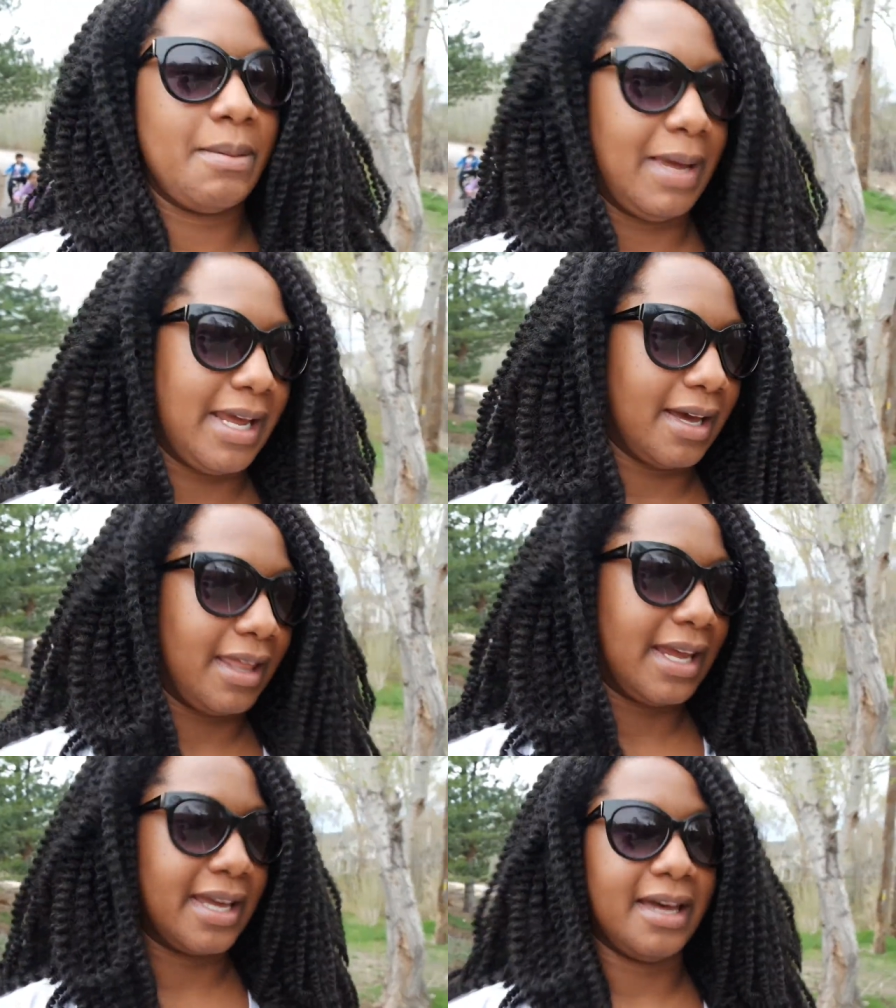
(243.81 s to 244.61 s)
to make
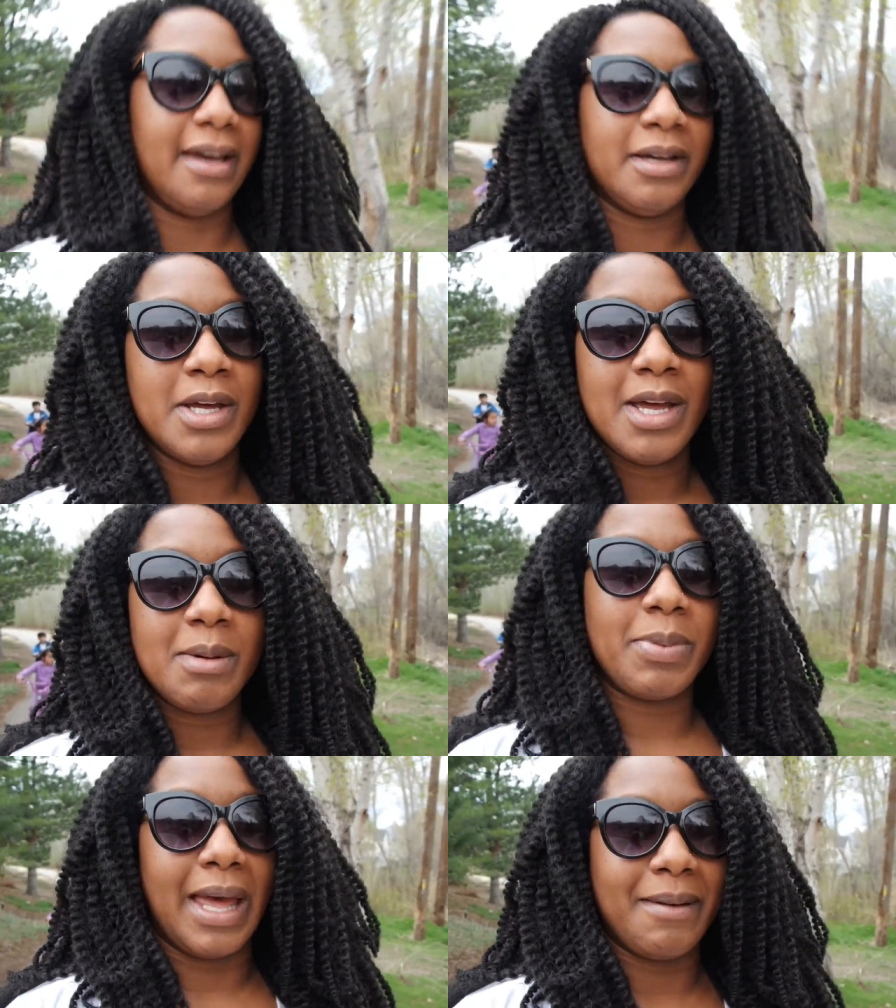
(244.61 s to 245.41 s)
like a
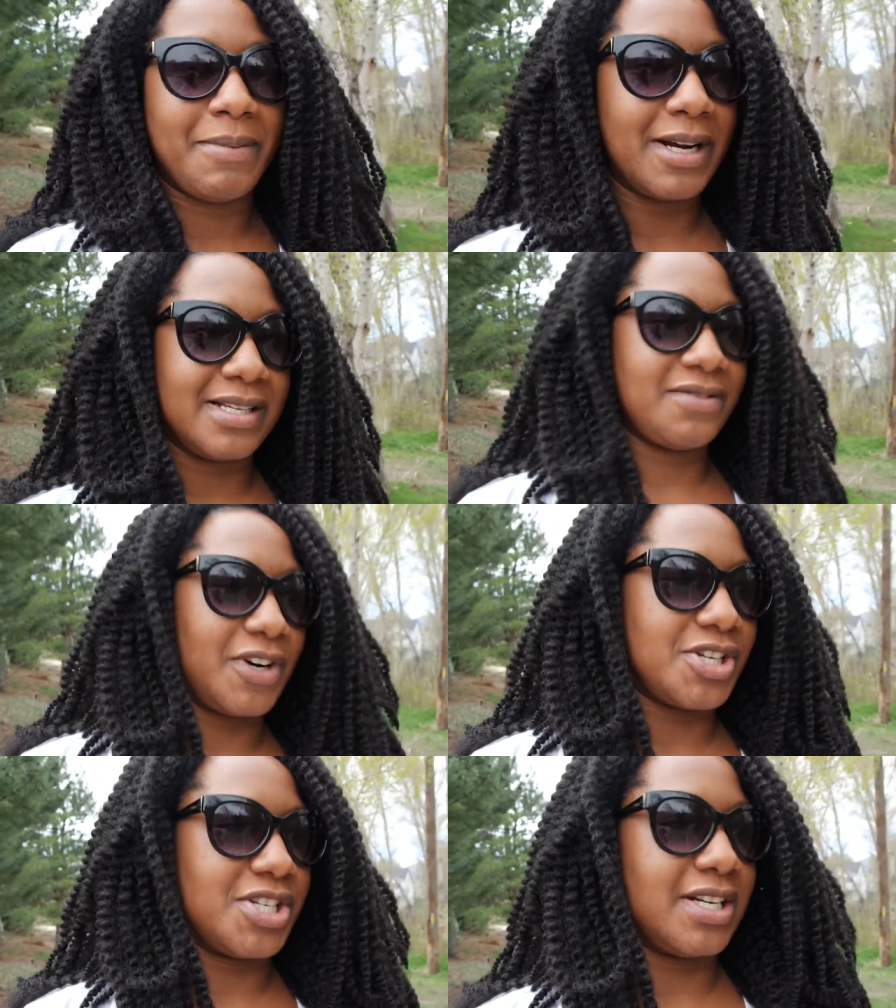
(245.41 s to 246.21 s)
plant-based
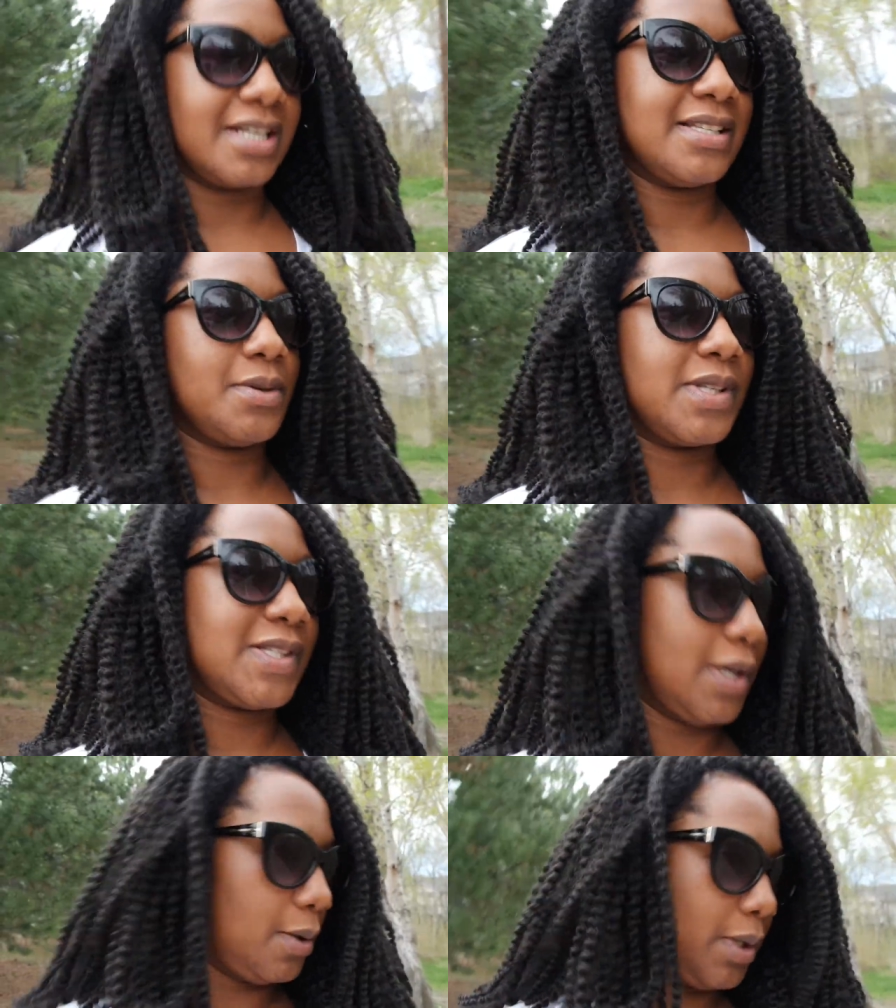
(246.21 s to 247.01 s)
version because it was
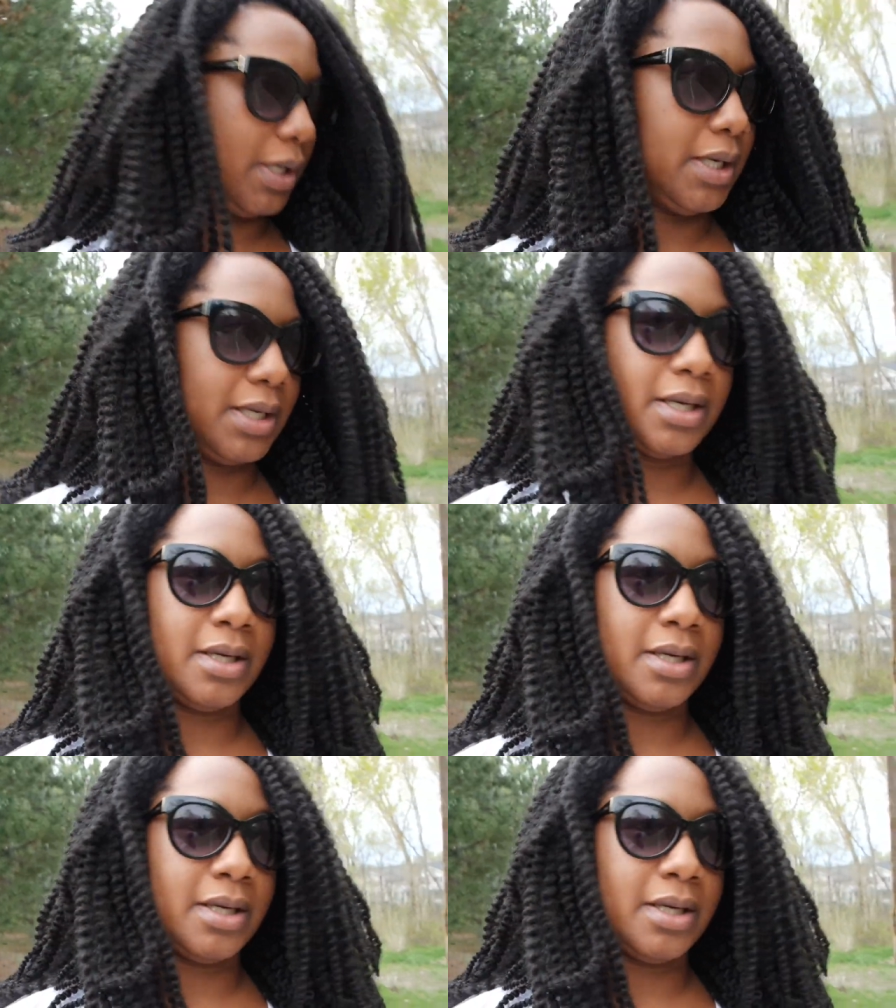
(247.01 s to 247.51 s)
so good.